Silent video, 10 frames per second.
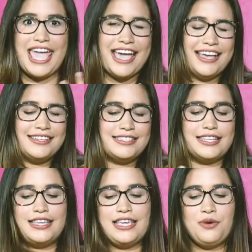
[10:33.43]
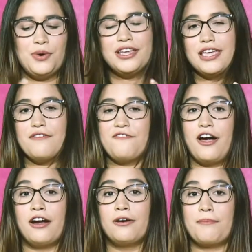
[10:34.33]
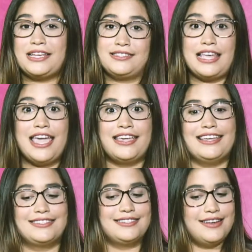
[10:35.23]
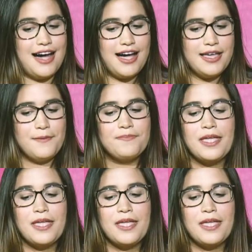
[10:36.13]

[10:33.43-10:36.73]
and he wouldn't get far by saying it's not.